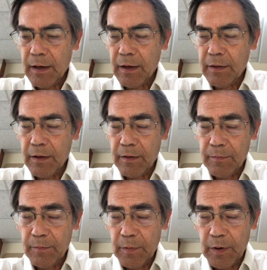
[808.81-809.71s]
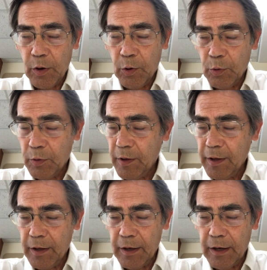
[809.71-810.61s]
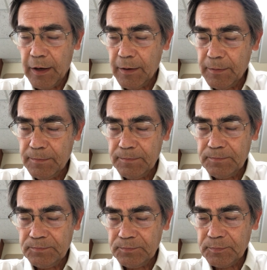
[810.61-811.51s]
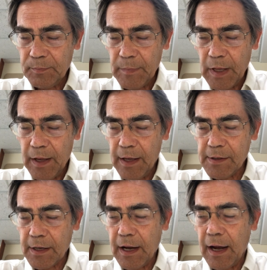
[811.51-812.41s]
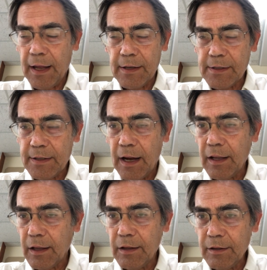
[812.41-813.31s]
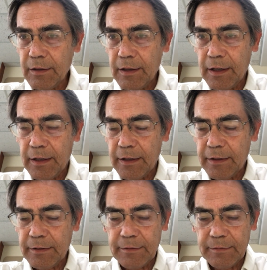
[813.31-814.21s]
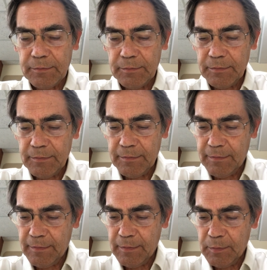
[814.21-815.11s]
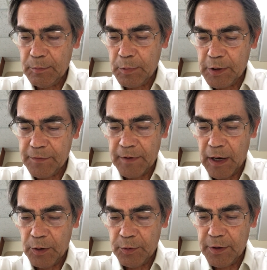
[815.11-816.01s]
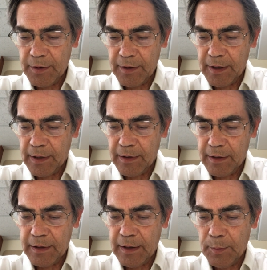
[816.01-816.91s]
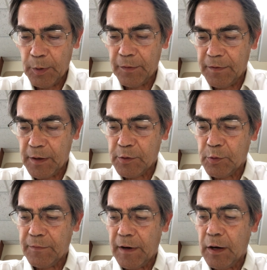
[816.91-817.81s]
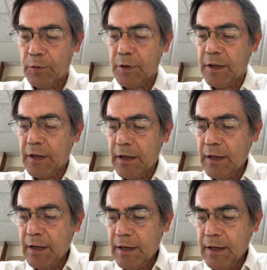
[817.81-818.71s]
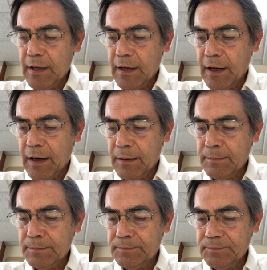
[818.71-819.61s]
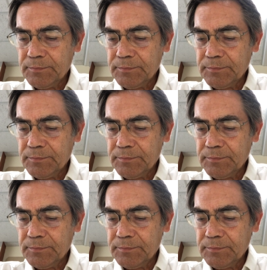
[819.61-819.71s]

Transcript: uh, the oh the uh, Hezekiah's tunnel uh, was found. Uh, a number of things were found. Um,